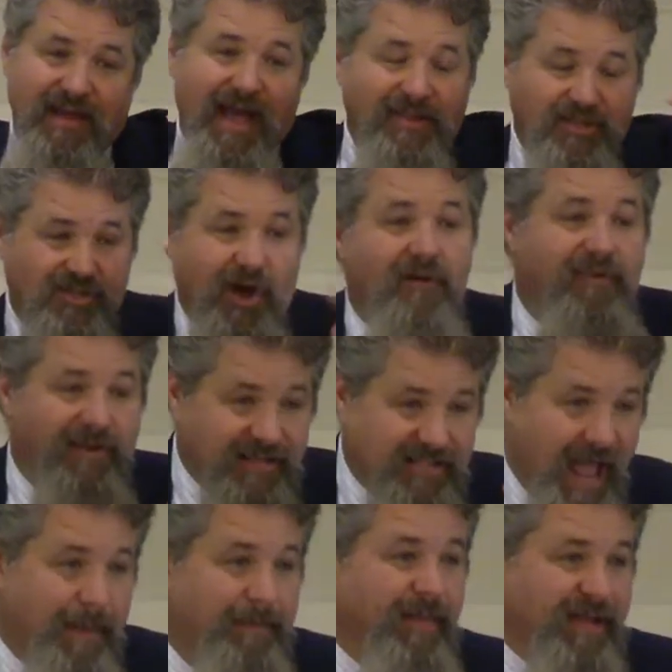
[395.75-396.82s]
And so, for
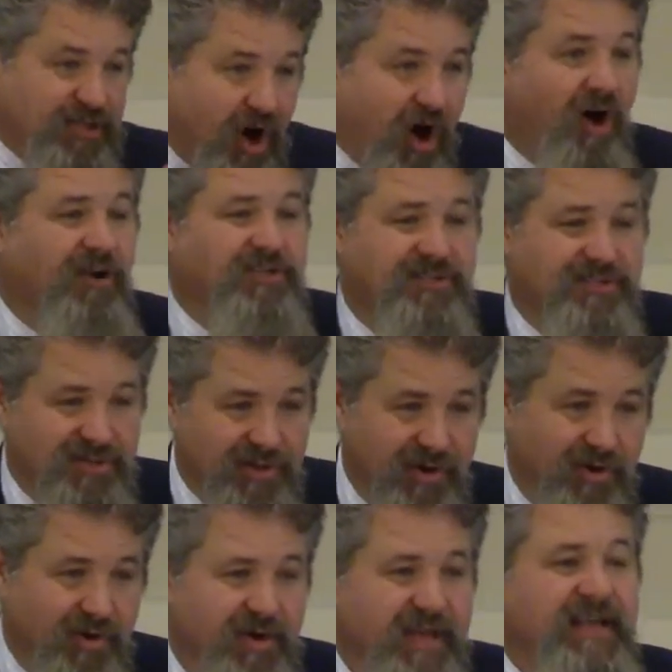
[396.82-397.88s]
example, he talks
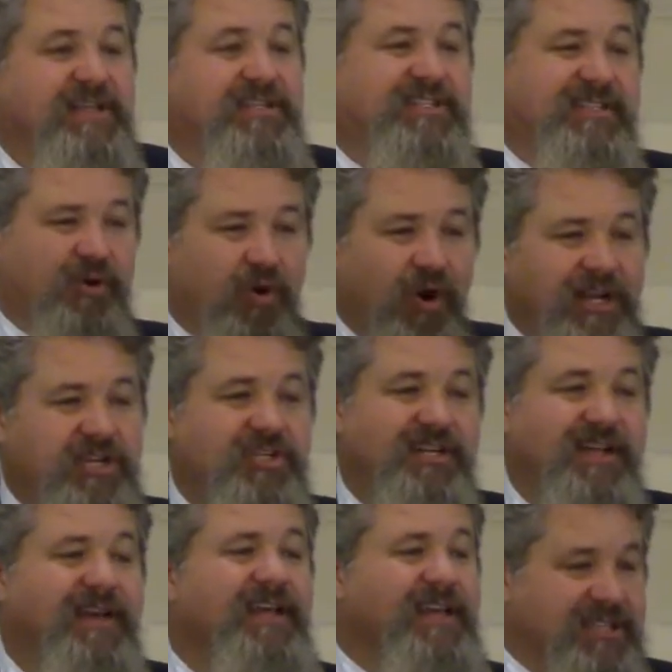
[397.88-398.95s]
to
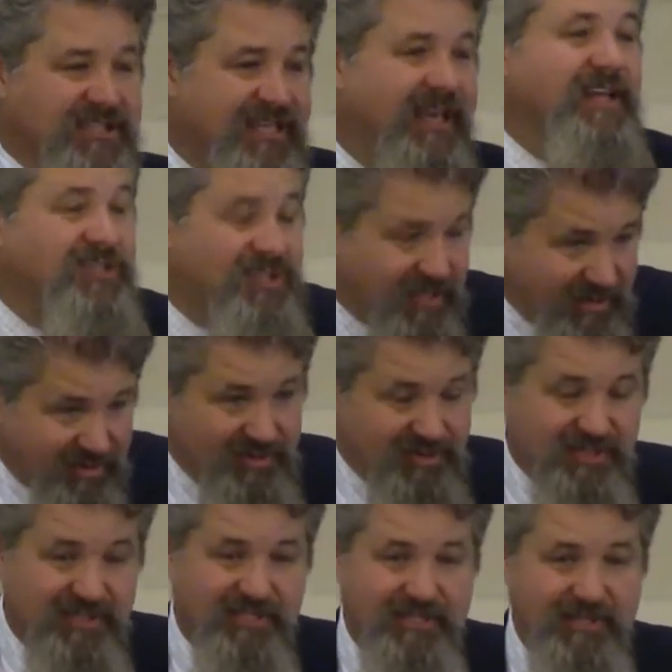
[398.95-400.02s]
Christian
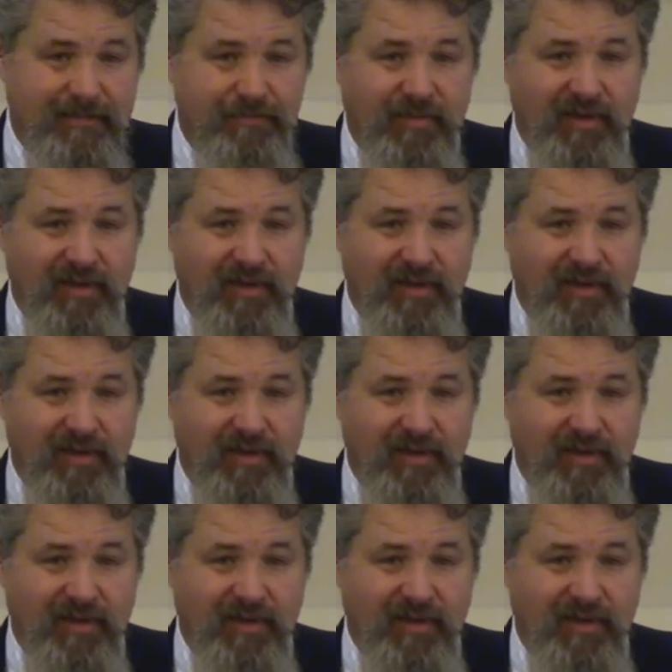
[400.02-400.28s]
citizens